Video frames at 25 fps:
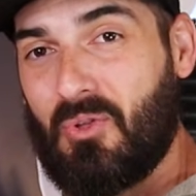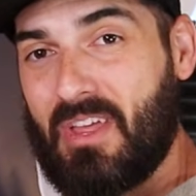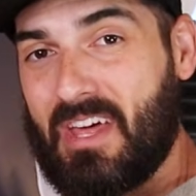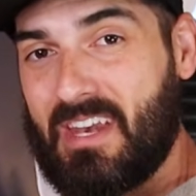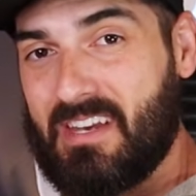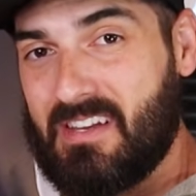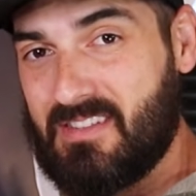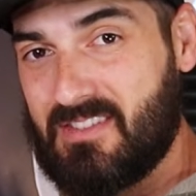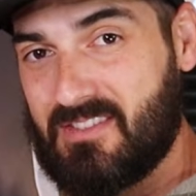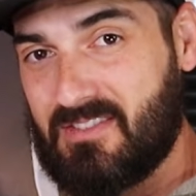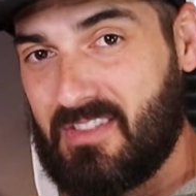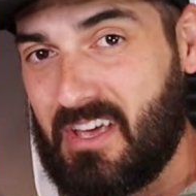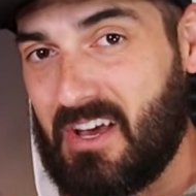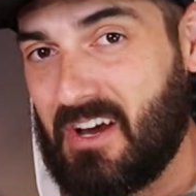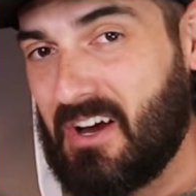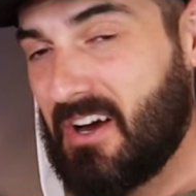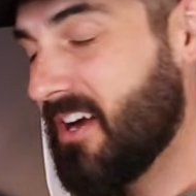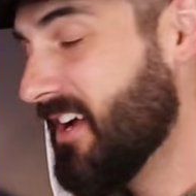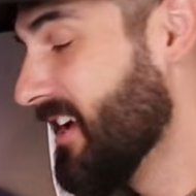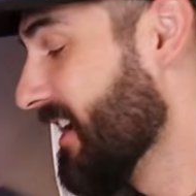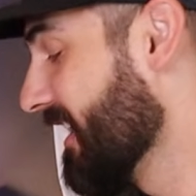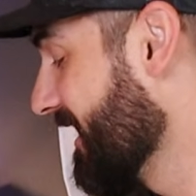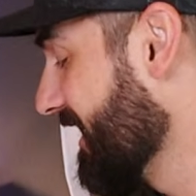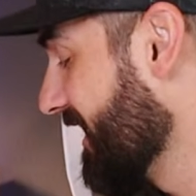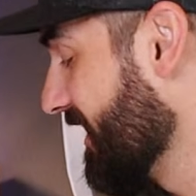that it's
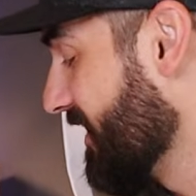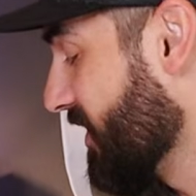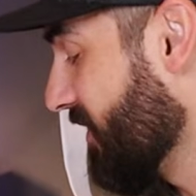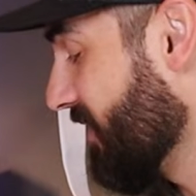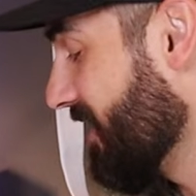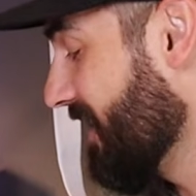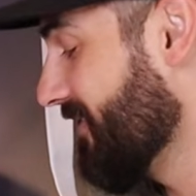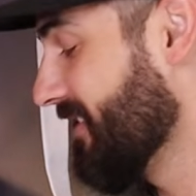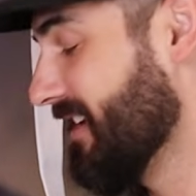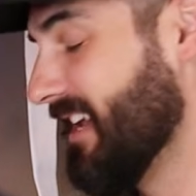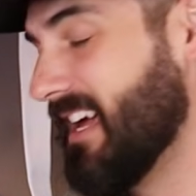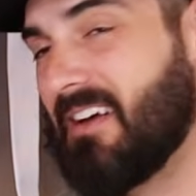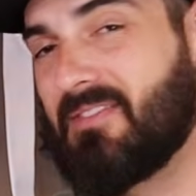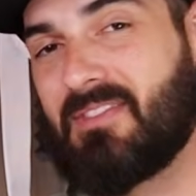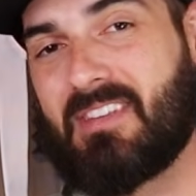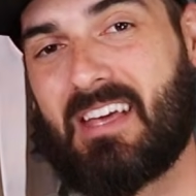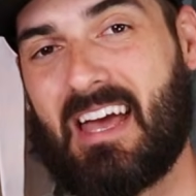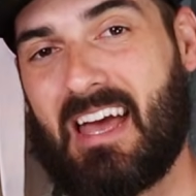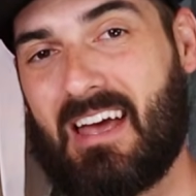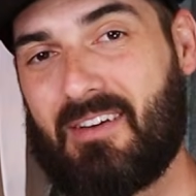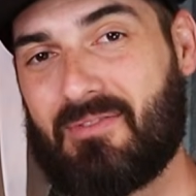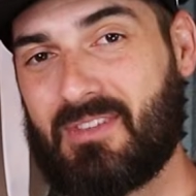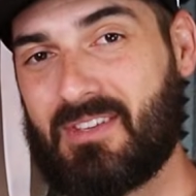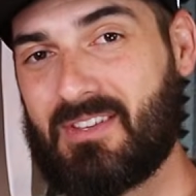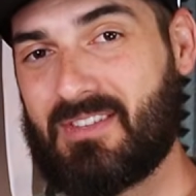there. You don't even have to
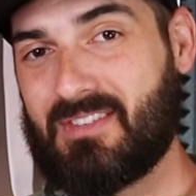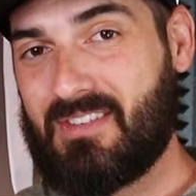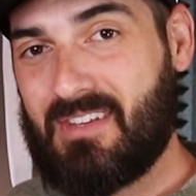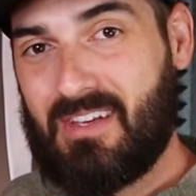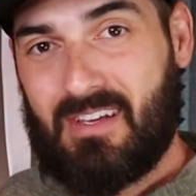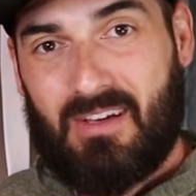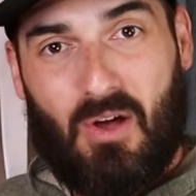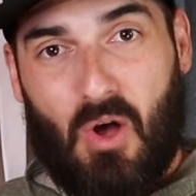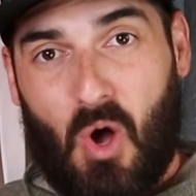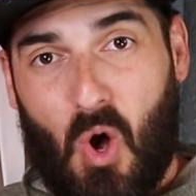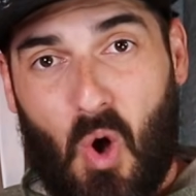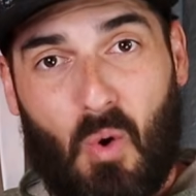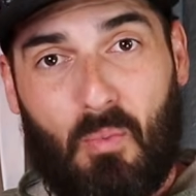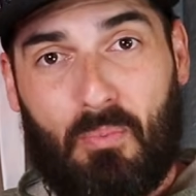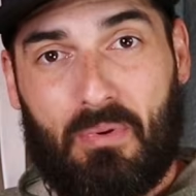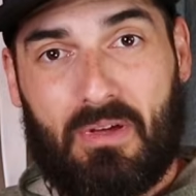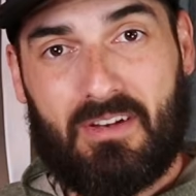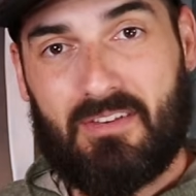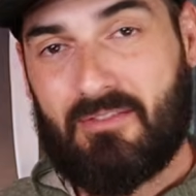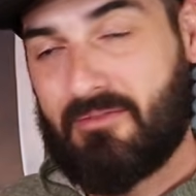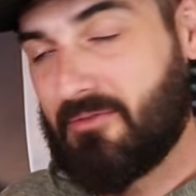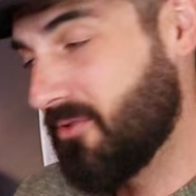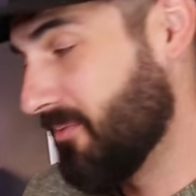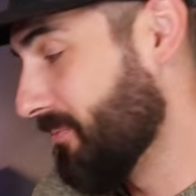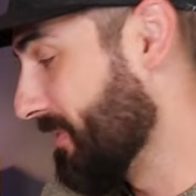have this
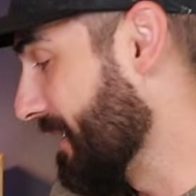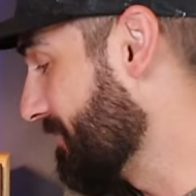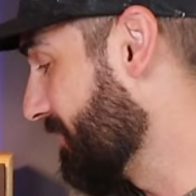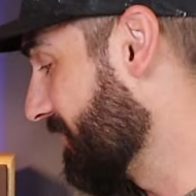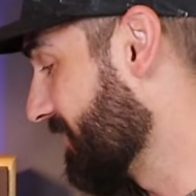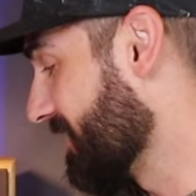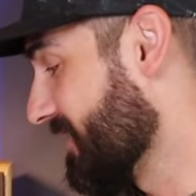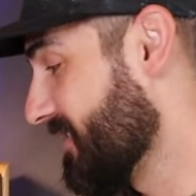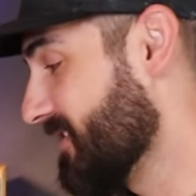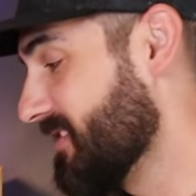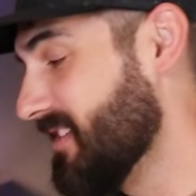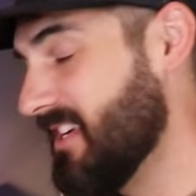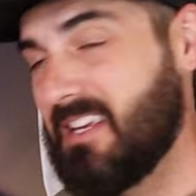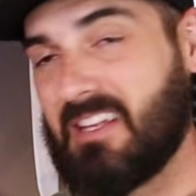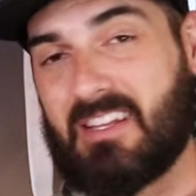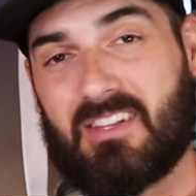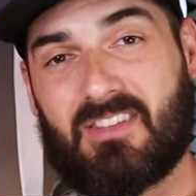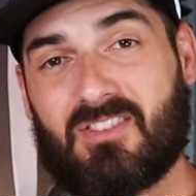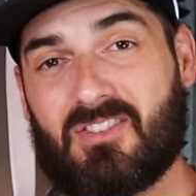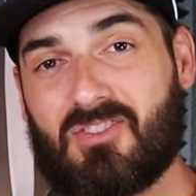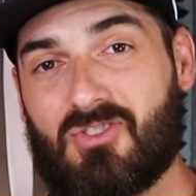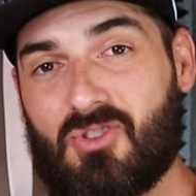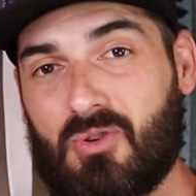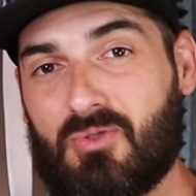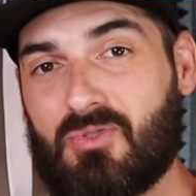open for people to see. It's
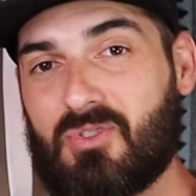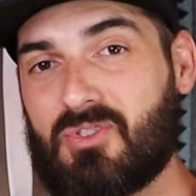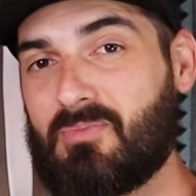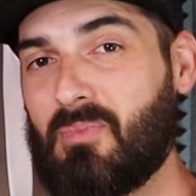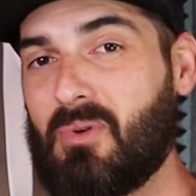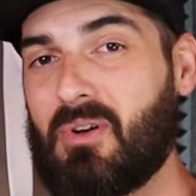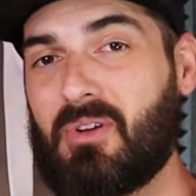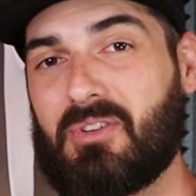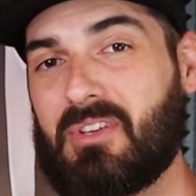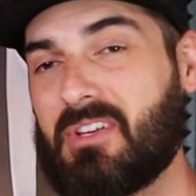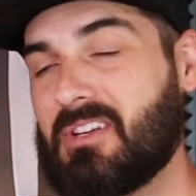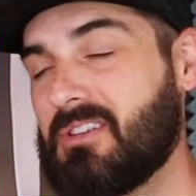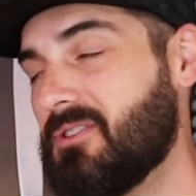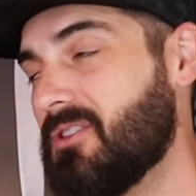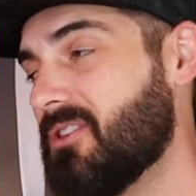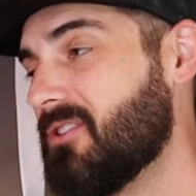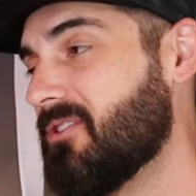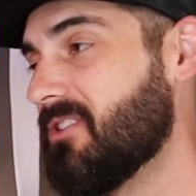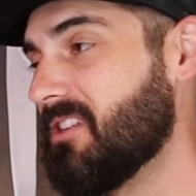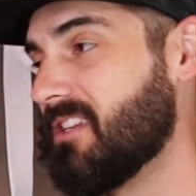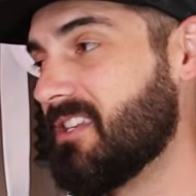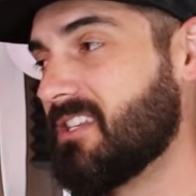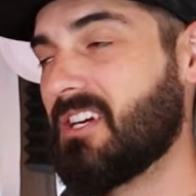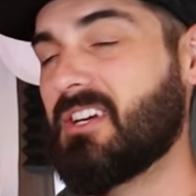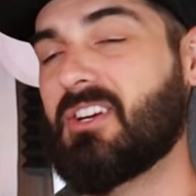so small, you can
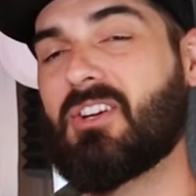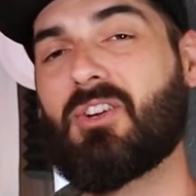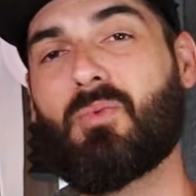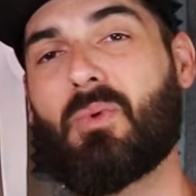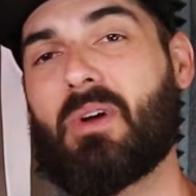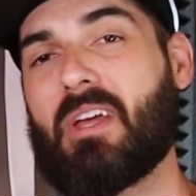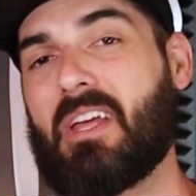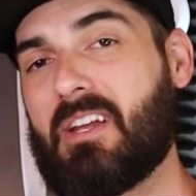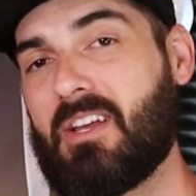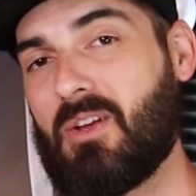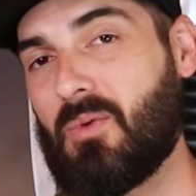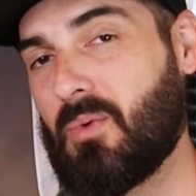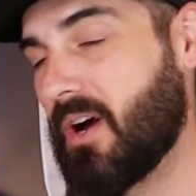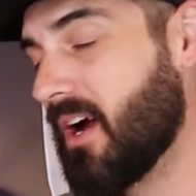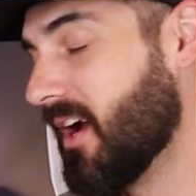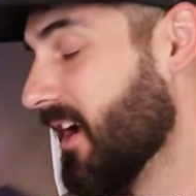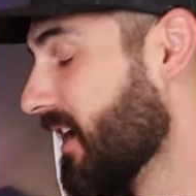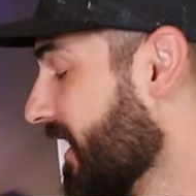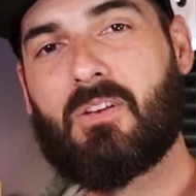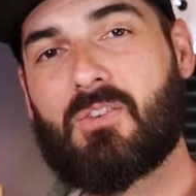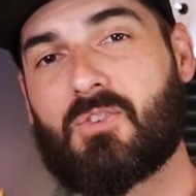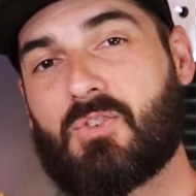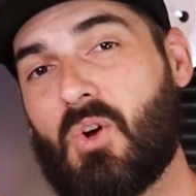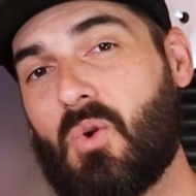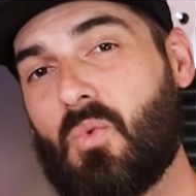literally tuck it away anywhere.
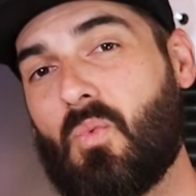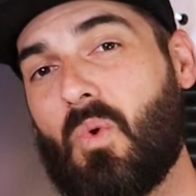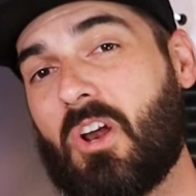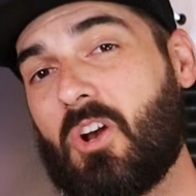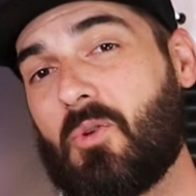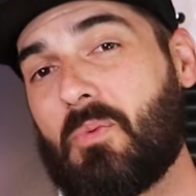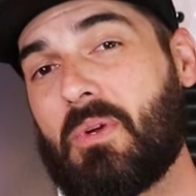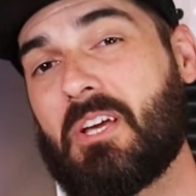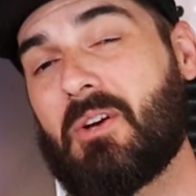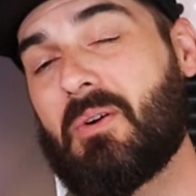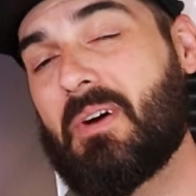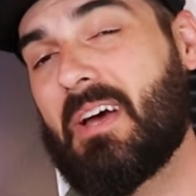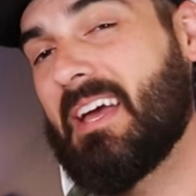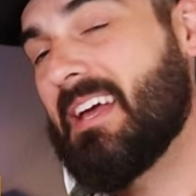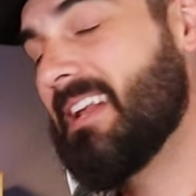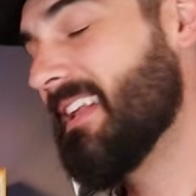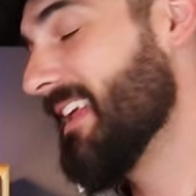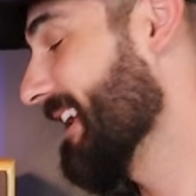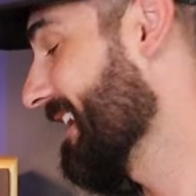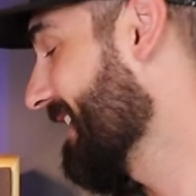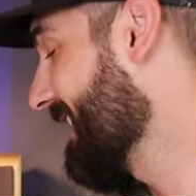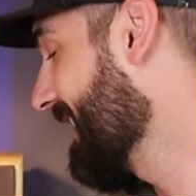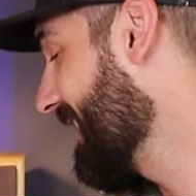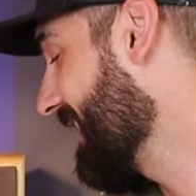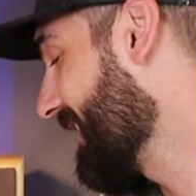So why don't we go ahead
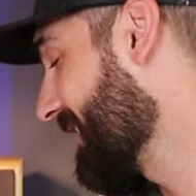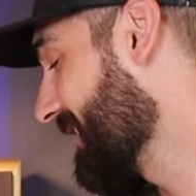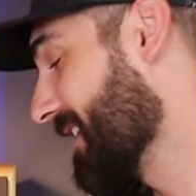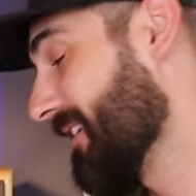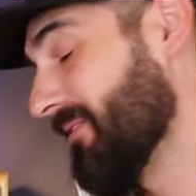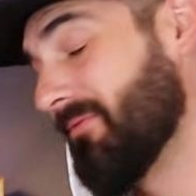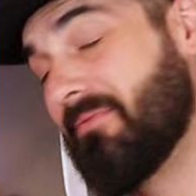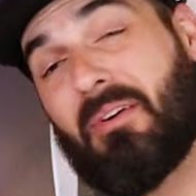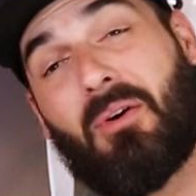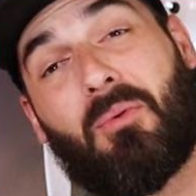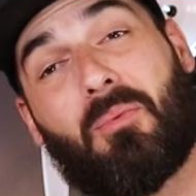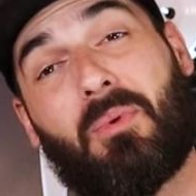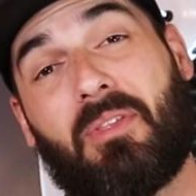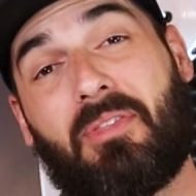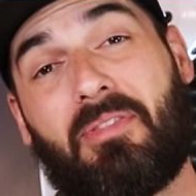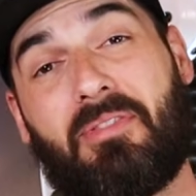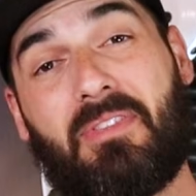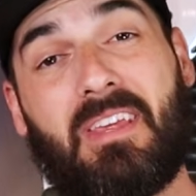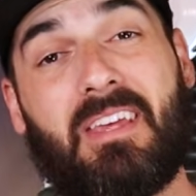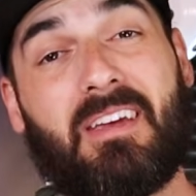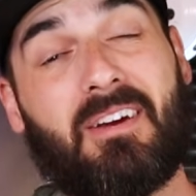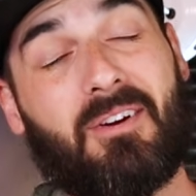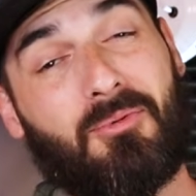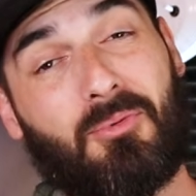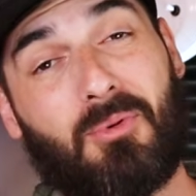and kick it off with
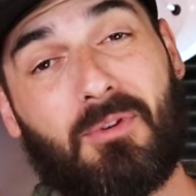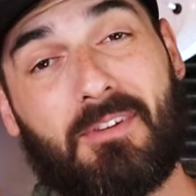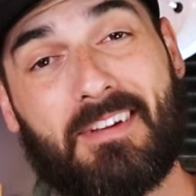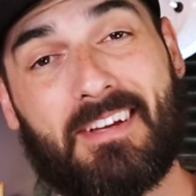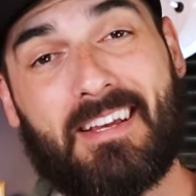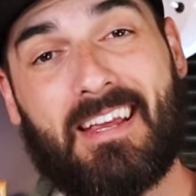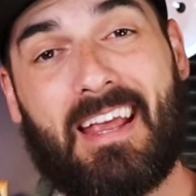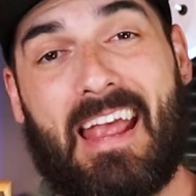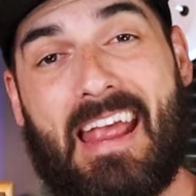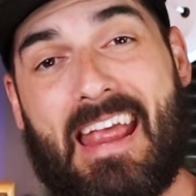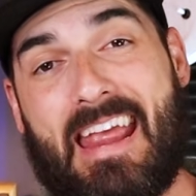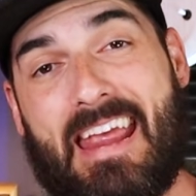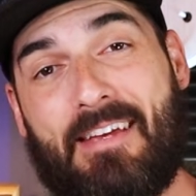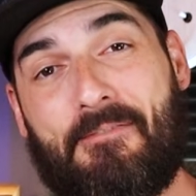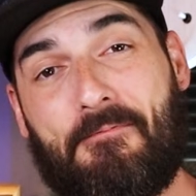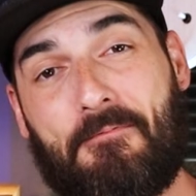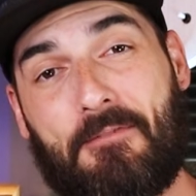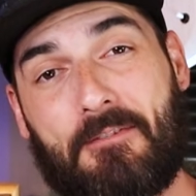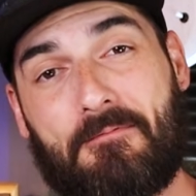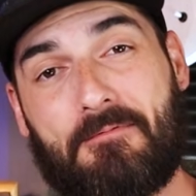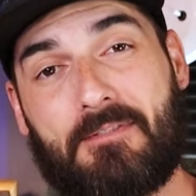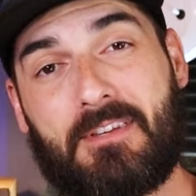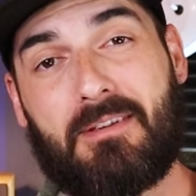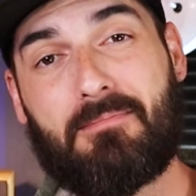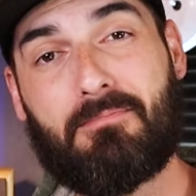the Arylic
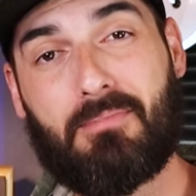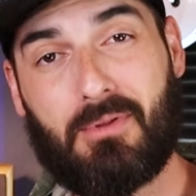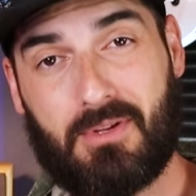A50